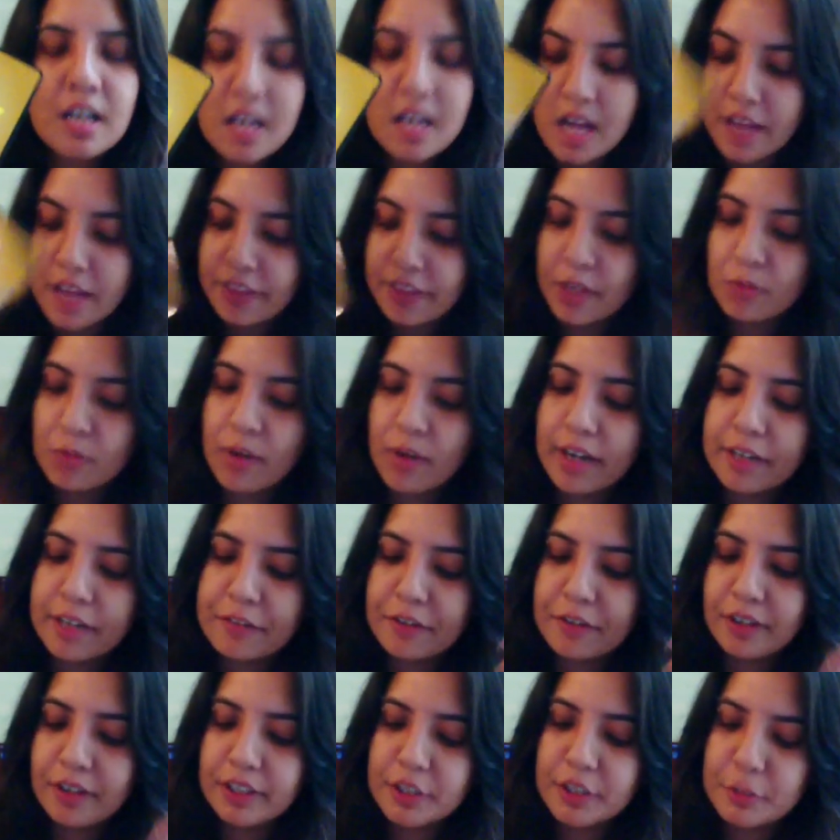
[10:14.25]
They're ready
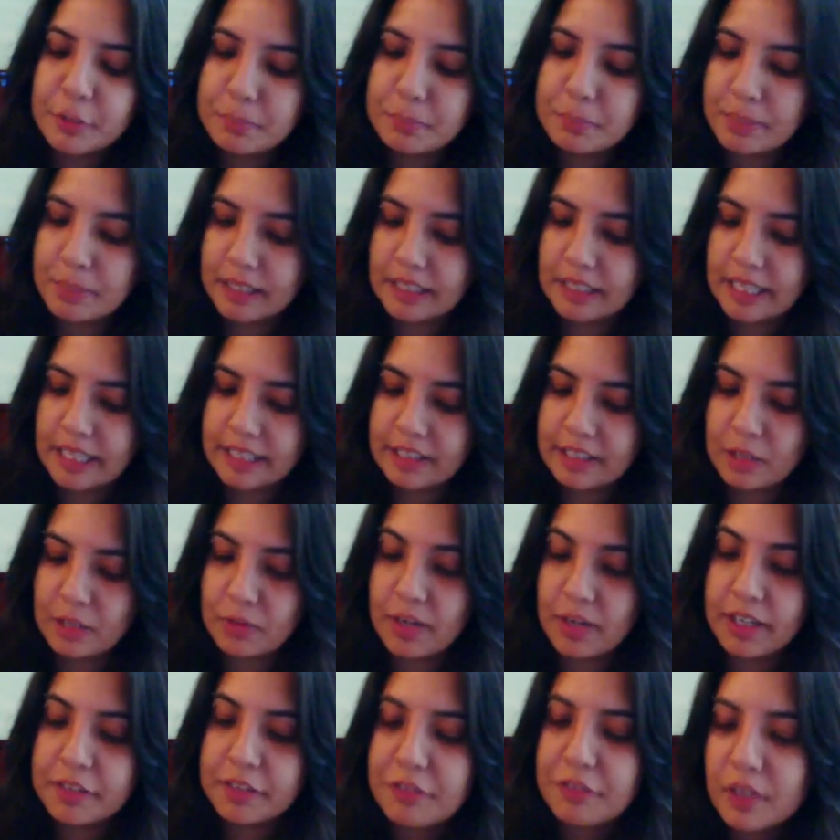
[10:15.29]
for a new beginning, they're
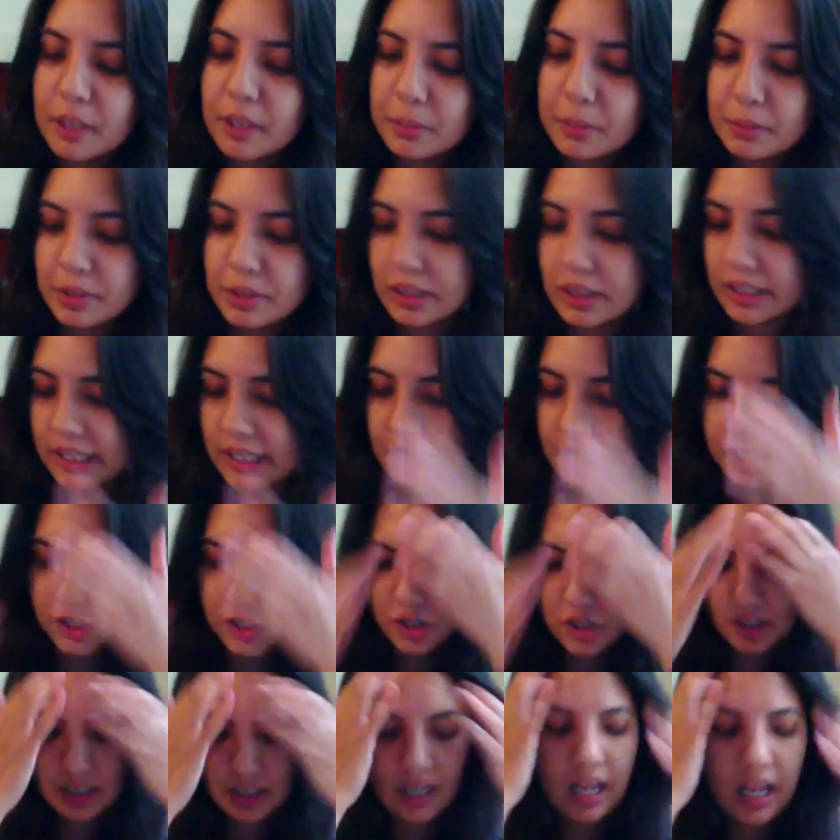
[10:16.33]
ready for
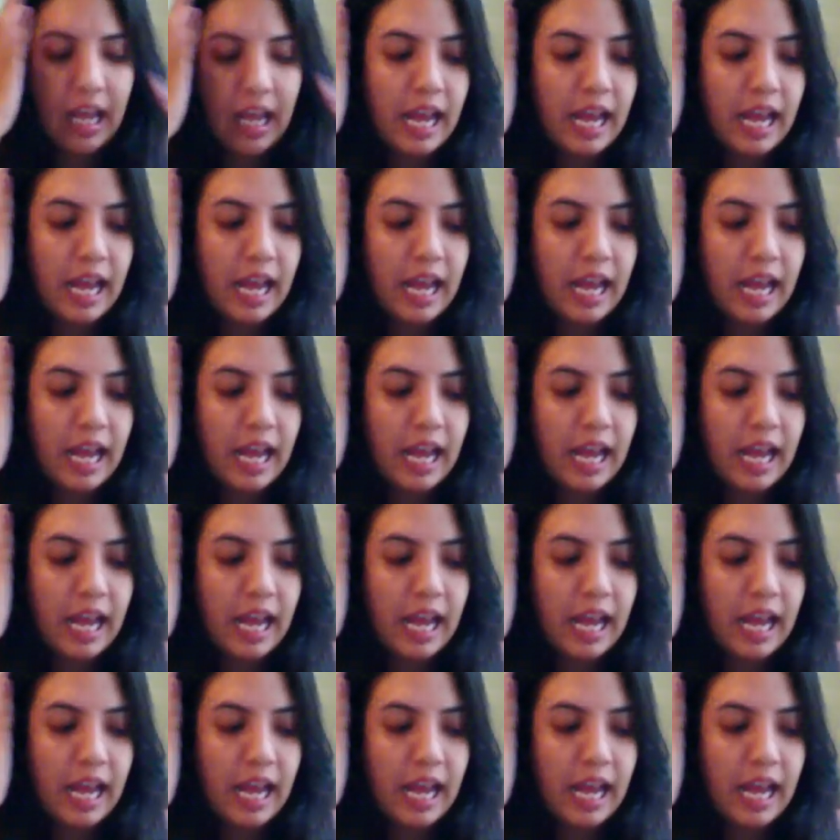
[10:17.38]
communication,